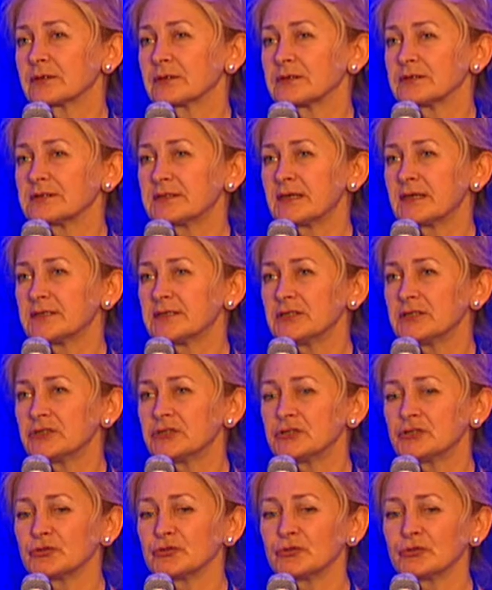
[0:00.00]
study
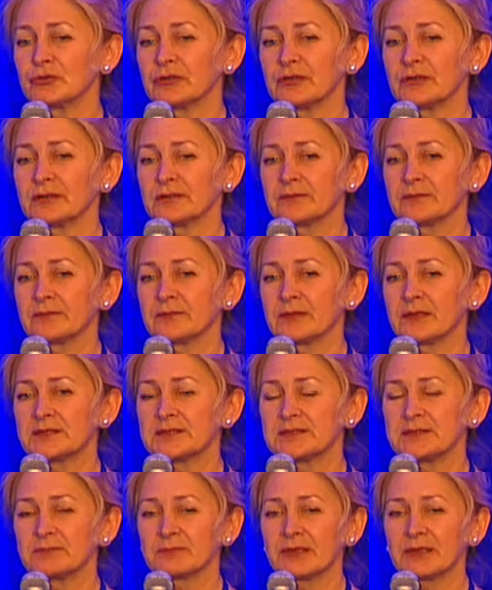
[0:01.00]
to
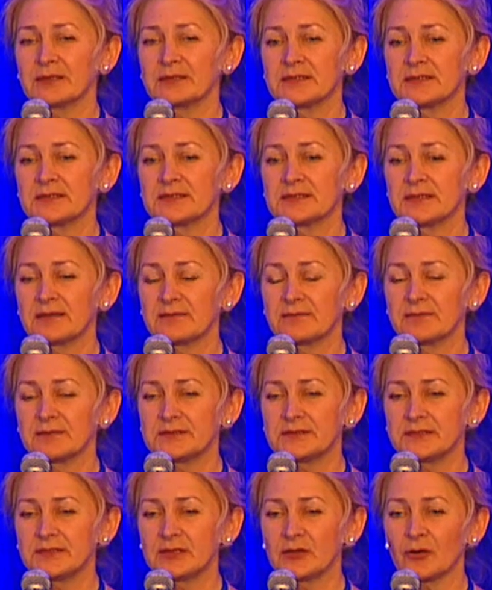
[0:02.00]
estimate the
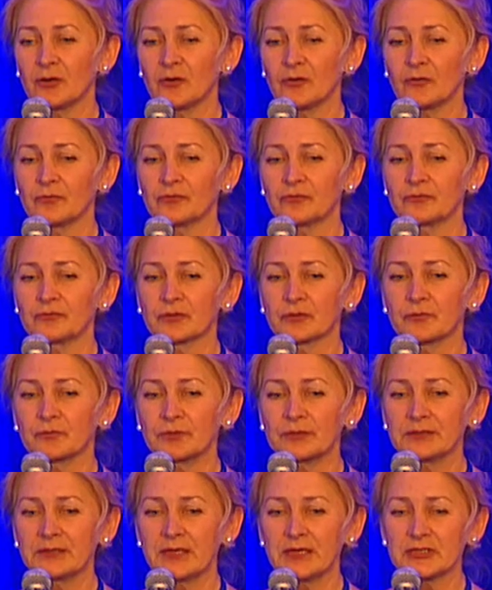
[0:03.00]
safety of
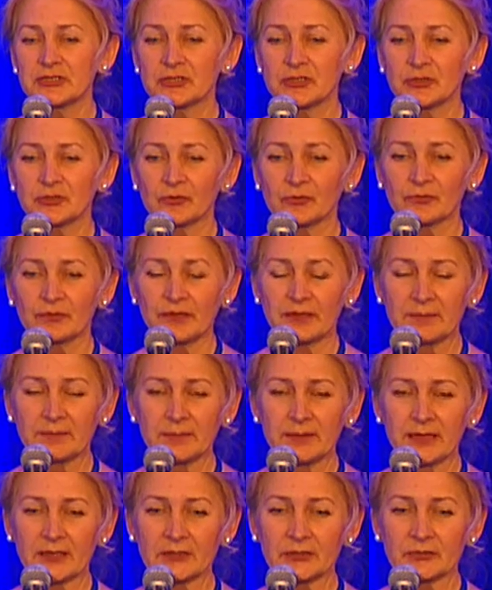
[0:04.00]
combination of
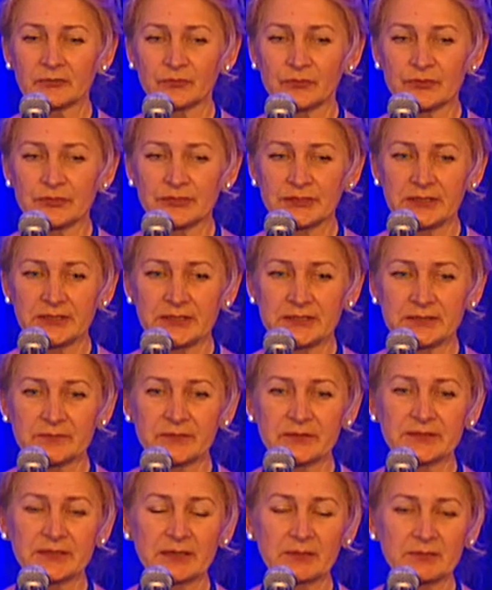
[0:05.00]
APR246
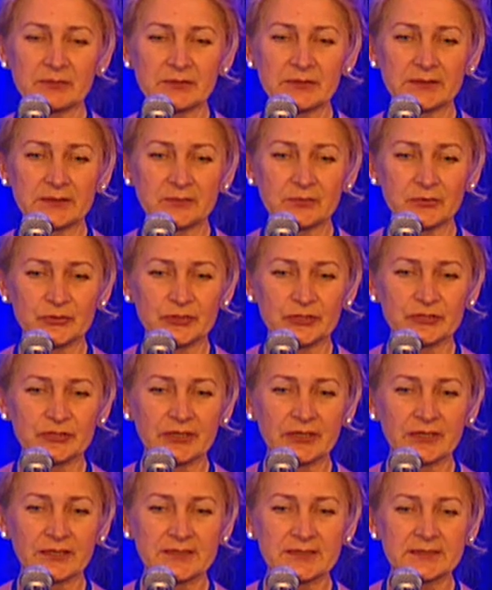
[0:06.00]
with chemotherapeutic
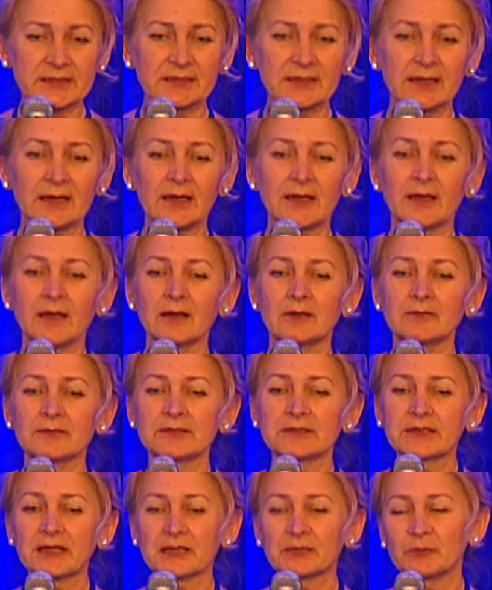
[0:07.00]
drugs,
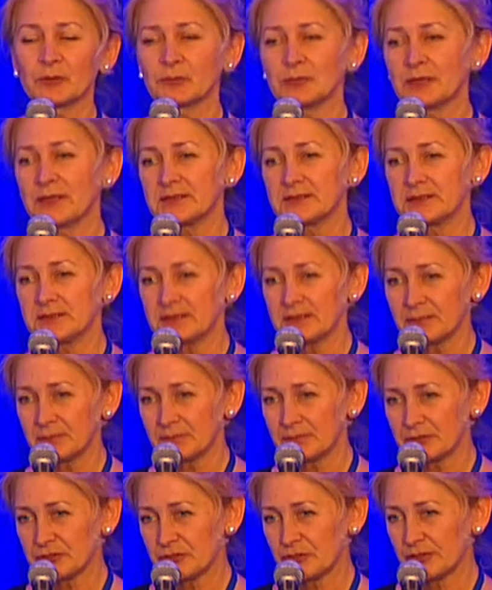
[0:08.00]
with
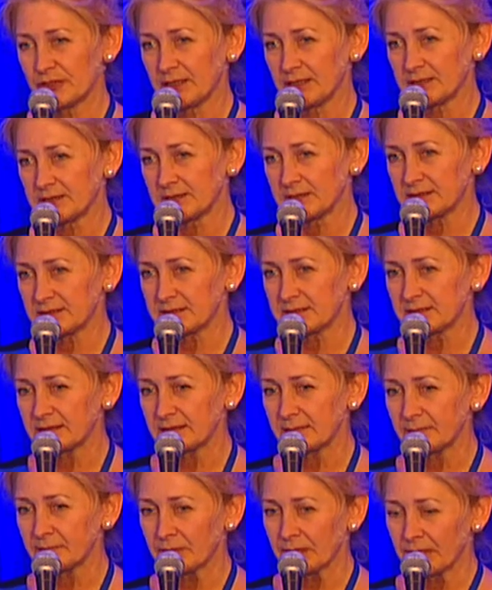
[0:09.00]

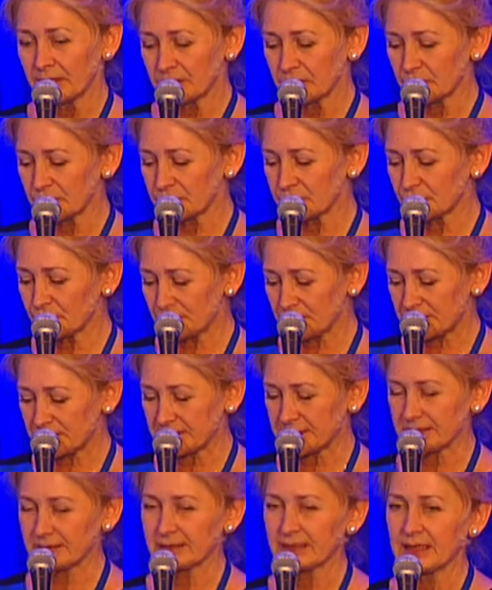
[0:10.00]
carboplatin-pegylated
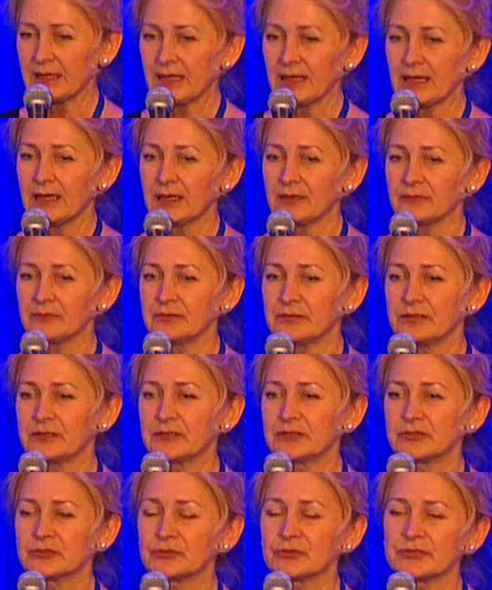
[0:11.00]
doxorubicin. And
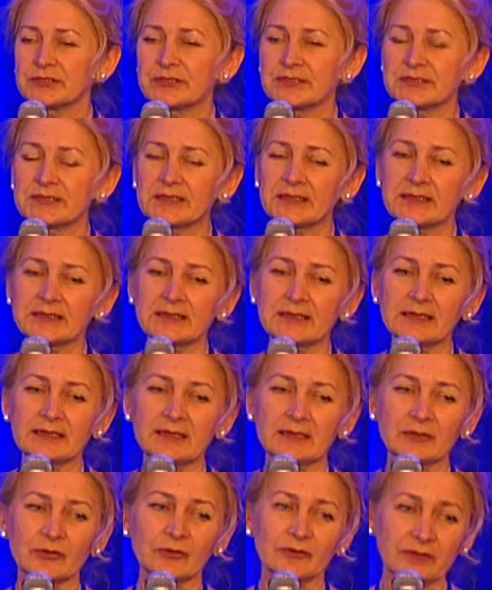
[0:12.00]
we do this study
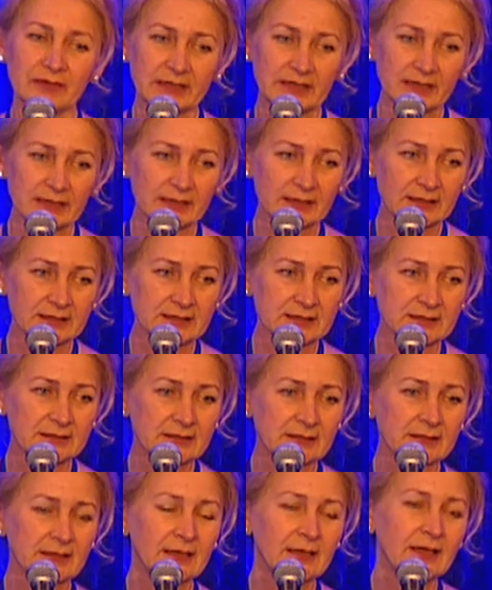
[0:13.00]
in ovarian cancer.